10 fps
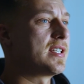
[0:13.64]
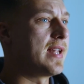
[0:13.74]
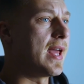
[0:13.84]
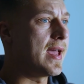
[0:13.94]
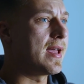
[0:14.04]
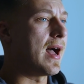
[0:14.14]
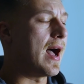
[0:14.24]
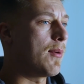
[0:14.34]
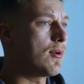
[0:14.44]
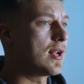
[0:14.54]
Today,
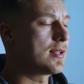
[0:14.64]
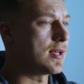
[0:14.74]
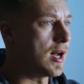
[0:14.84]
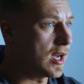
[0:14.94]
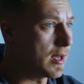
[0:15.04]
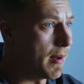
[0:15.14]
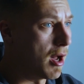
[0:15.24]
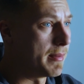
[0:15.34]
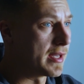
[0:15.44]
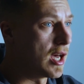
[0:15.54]
I want to talk
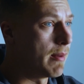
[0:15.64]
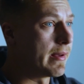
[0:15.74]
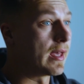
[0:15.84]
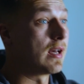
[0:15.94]
about becoming